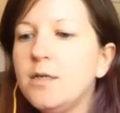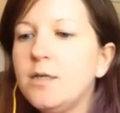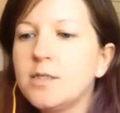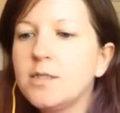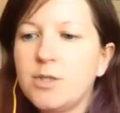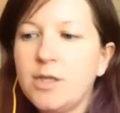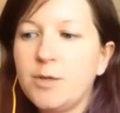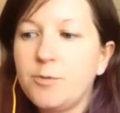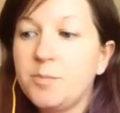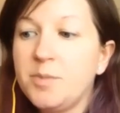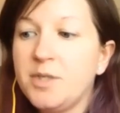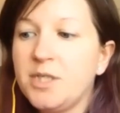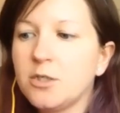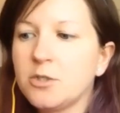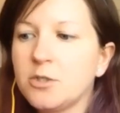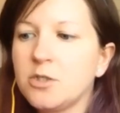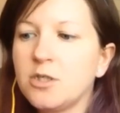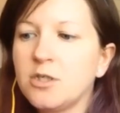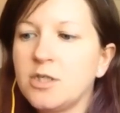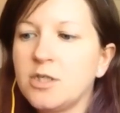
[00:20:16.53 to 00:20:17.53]
So that would be
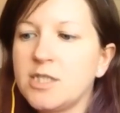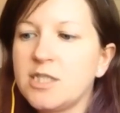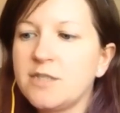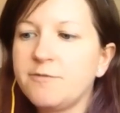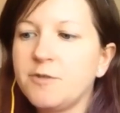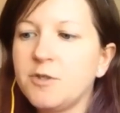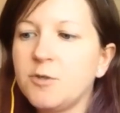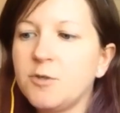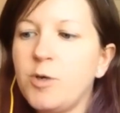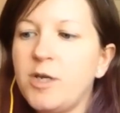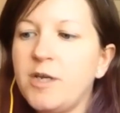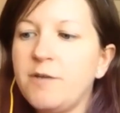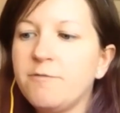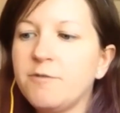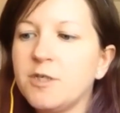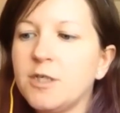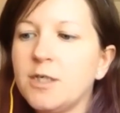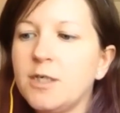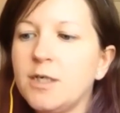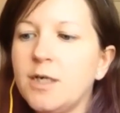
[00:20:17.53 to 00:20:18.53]
Dr. Christopher
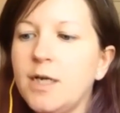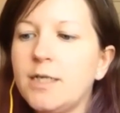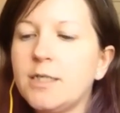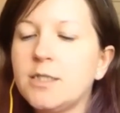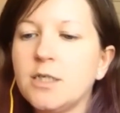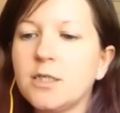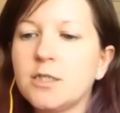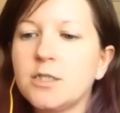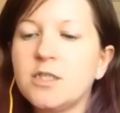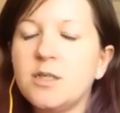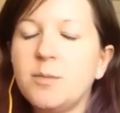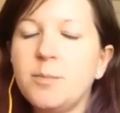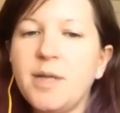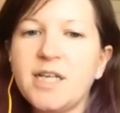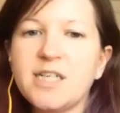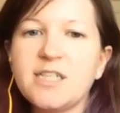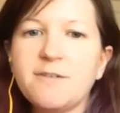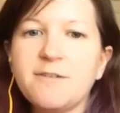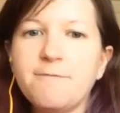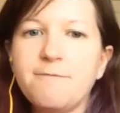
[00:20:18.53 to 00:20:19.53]
Weaver and Dr.
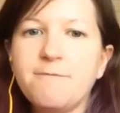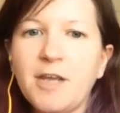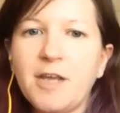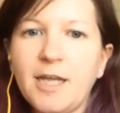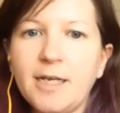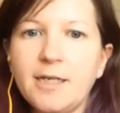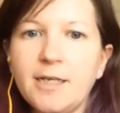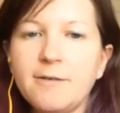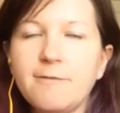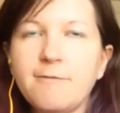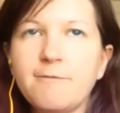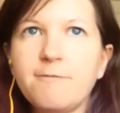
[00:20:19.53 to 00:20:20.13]
Amanda Phaneuf.